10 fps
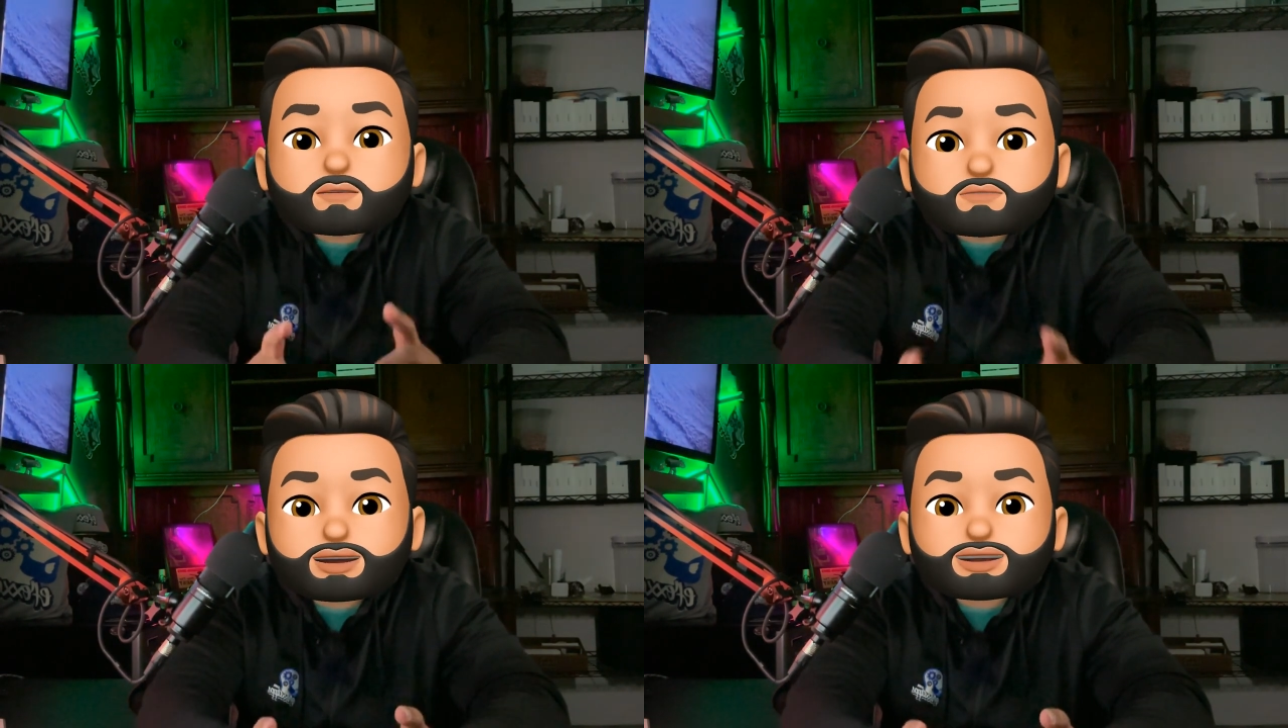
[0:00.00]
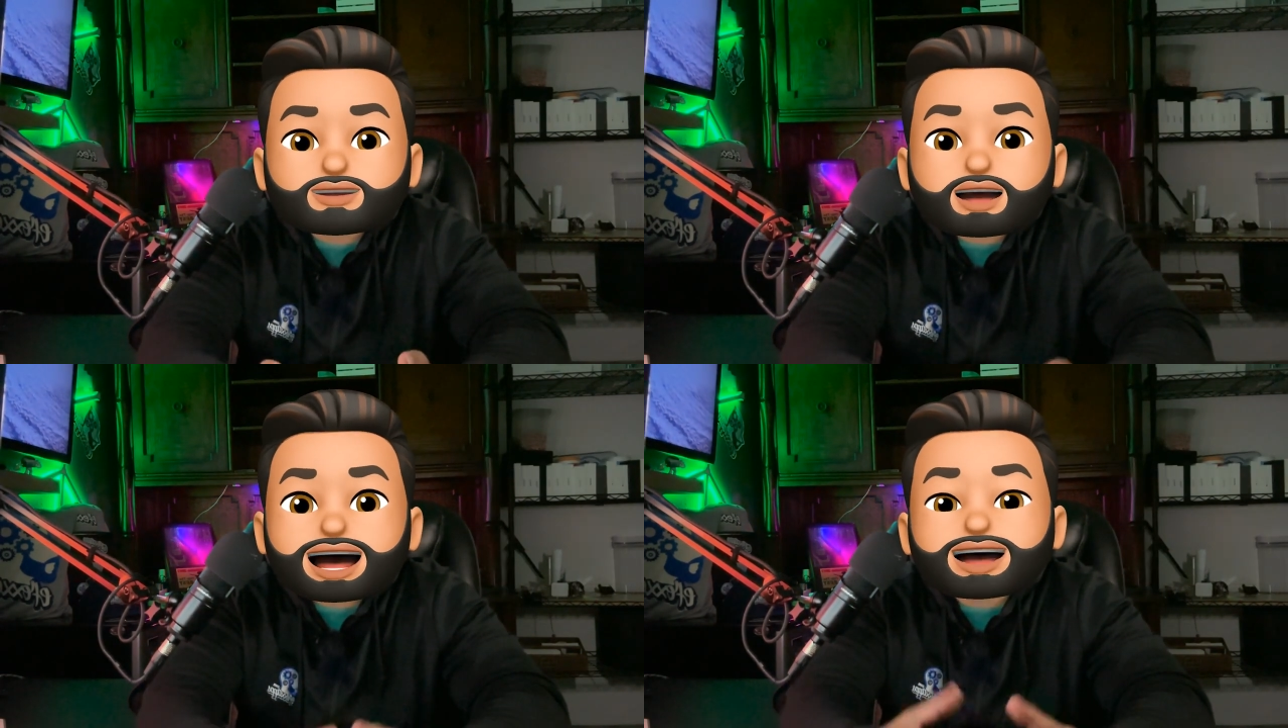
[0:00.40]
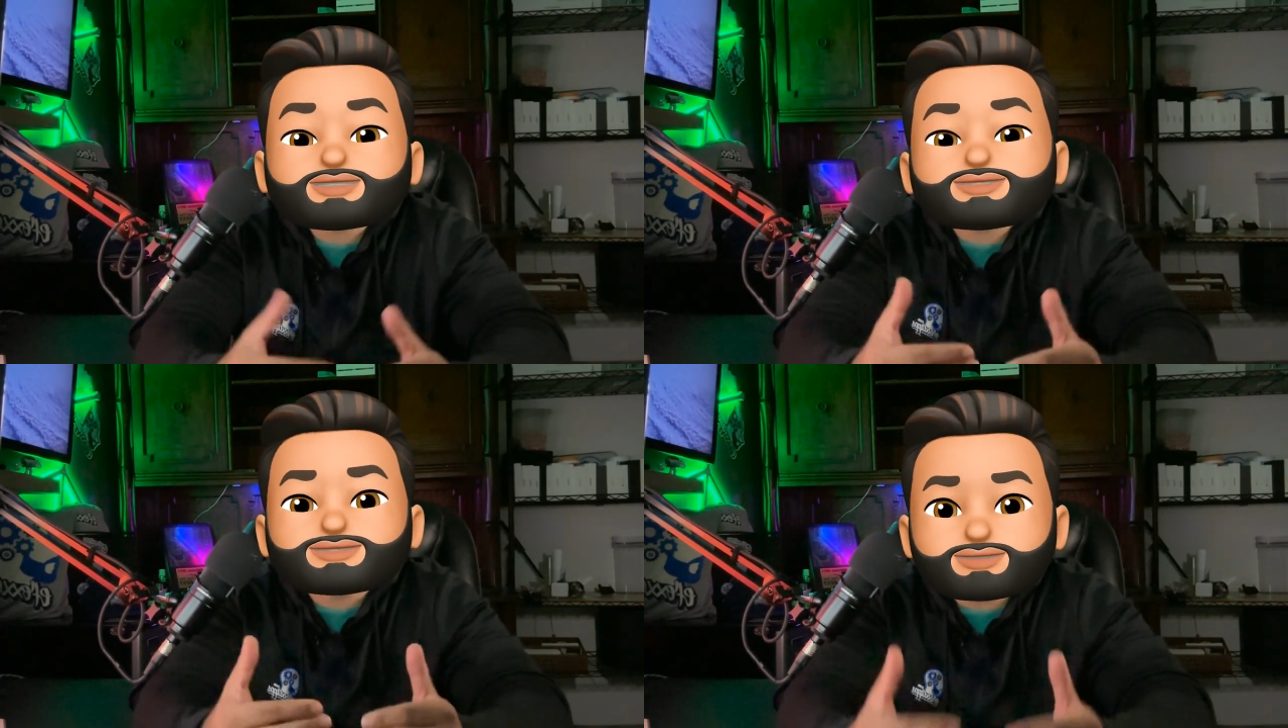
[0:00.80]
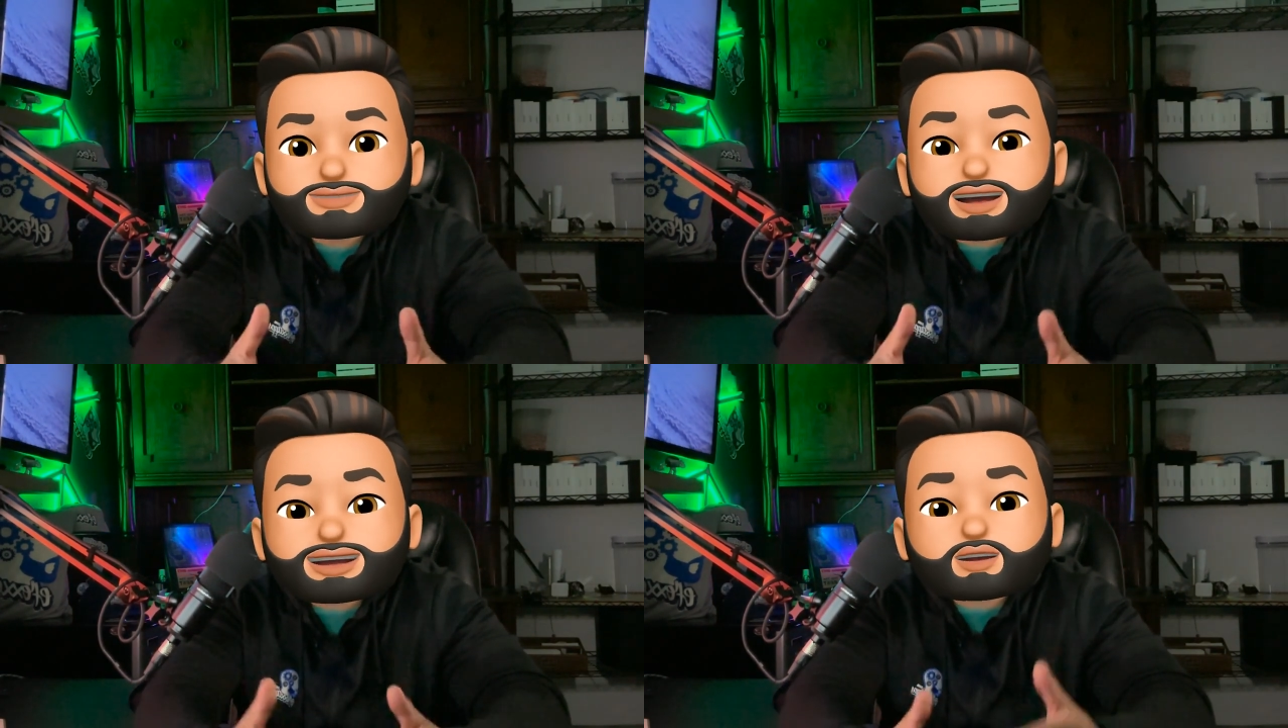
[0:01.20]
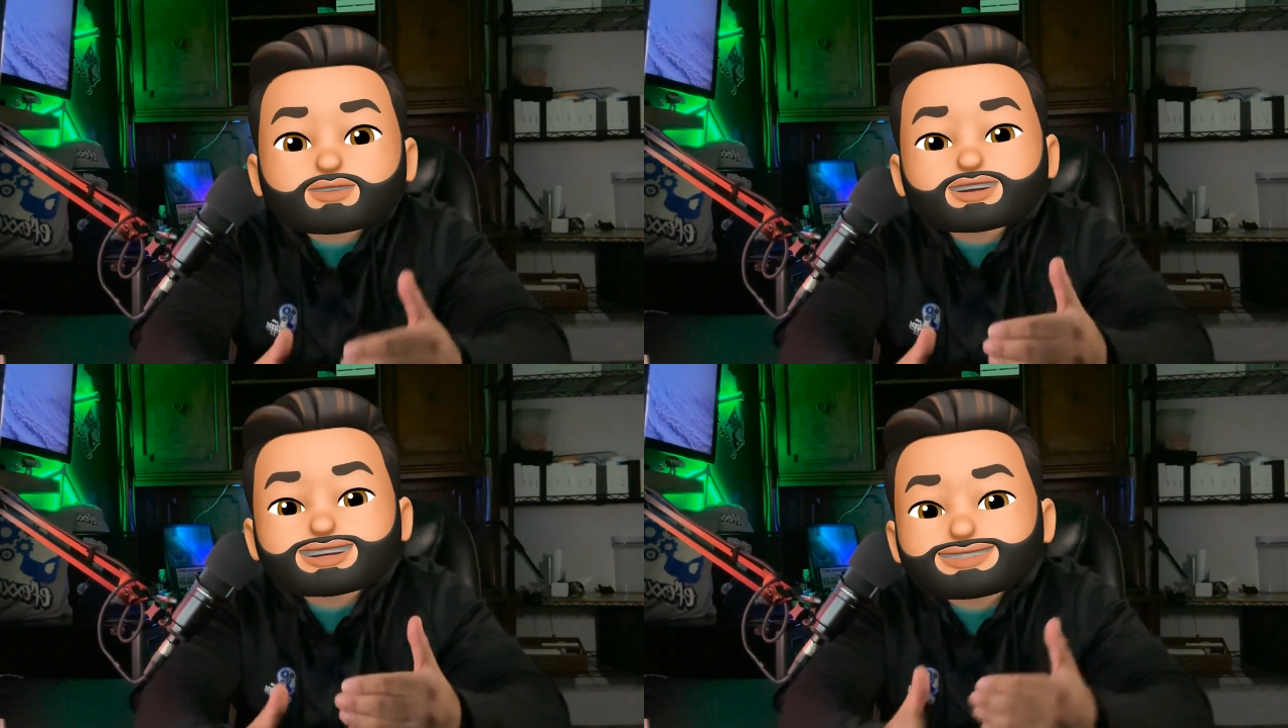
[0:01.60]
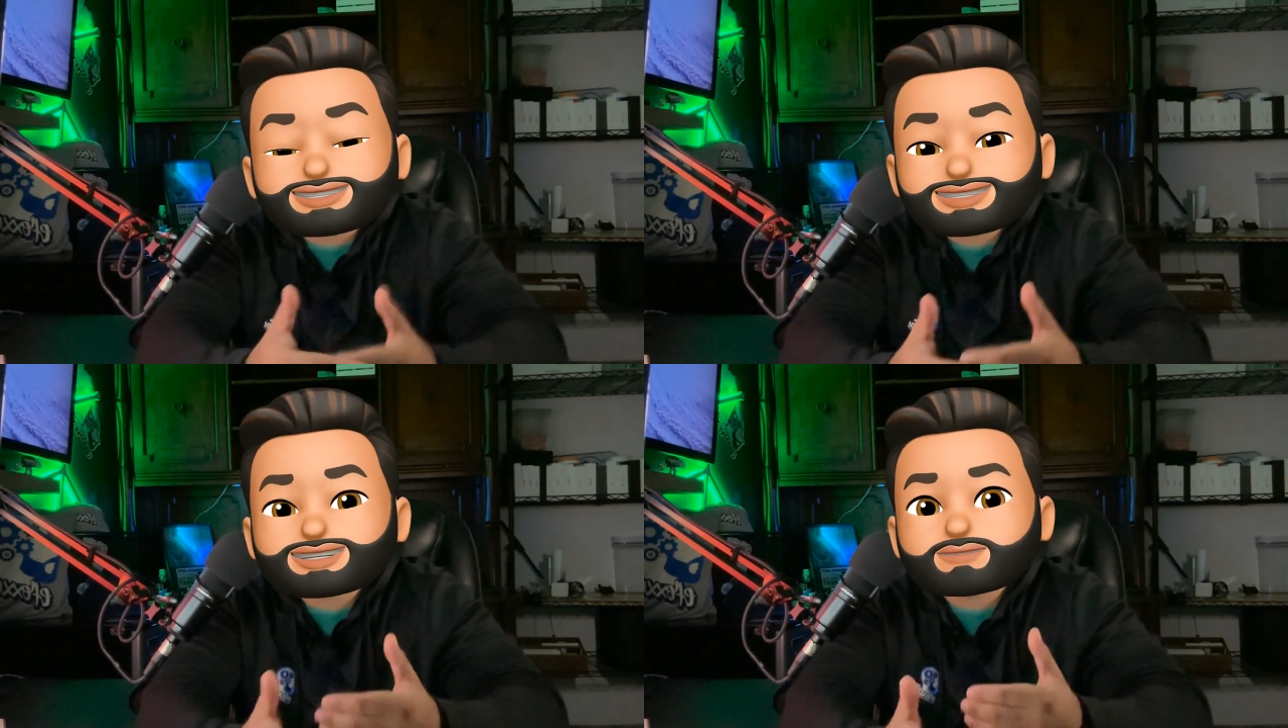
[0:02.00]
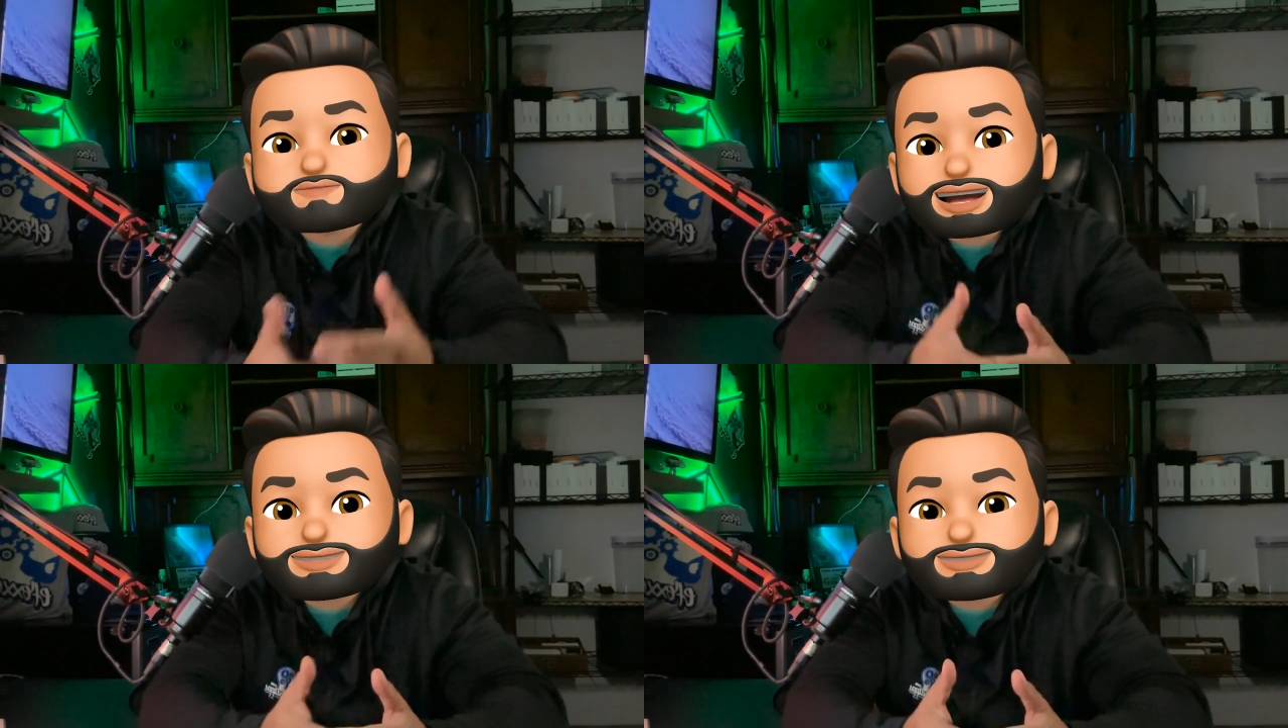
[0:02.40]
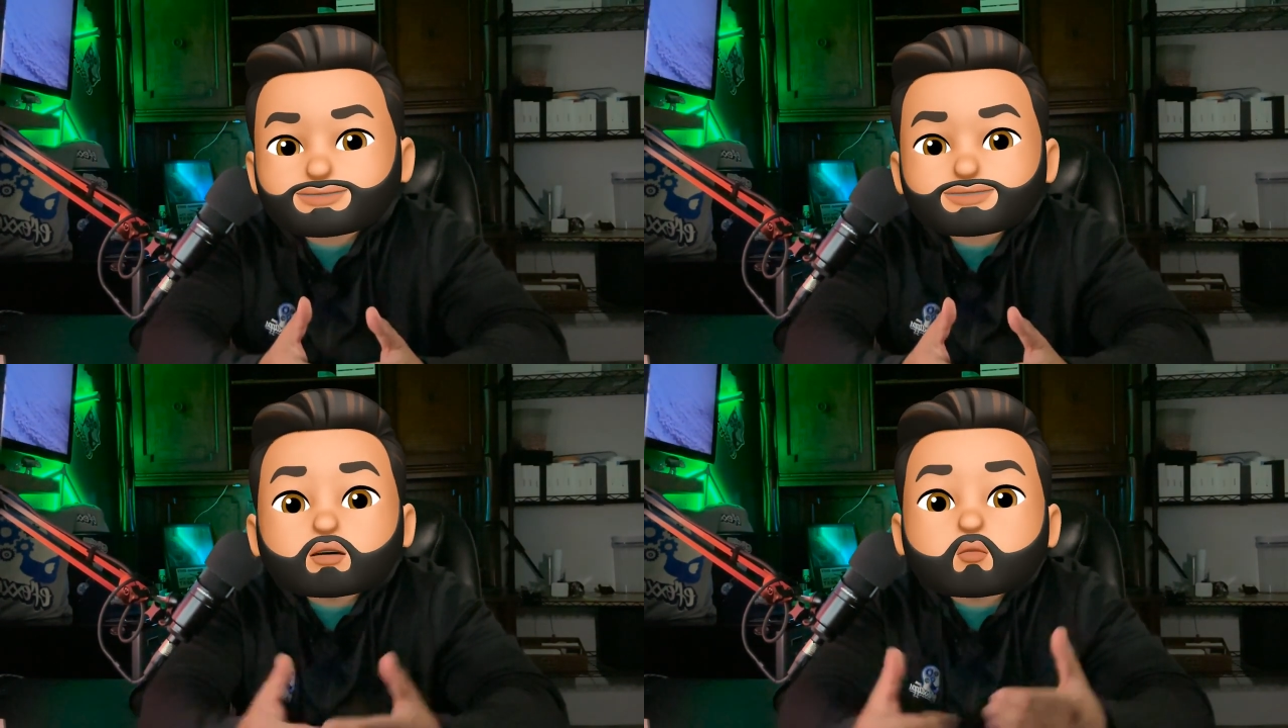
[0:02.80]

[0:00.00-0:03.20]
But how do you do that on a consistent basis?